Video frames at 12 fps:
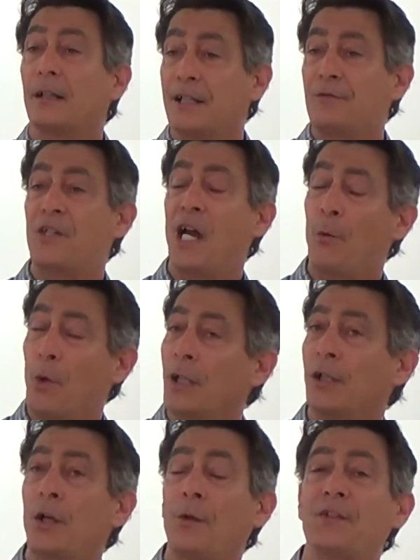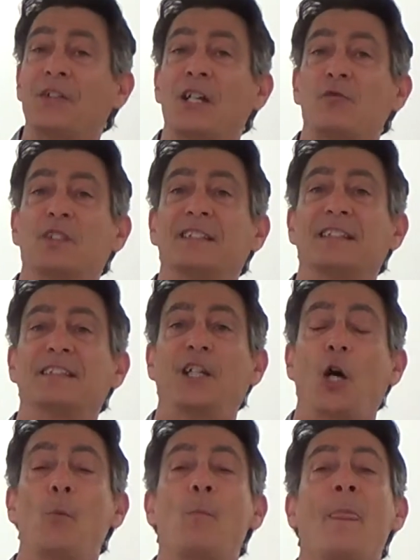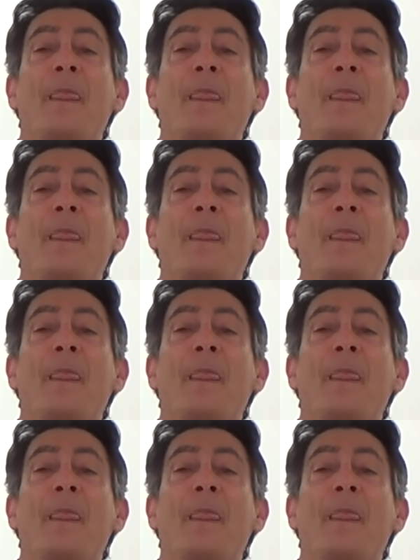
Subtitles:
leave Taiwan and go to San Francisco.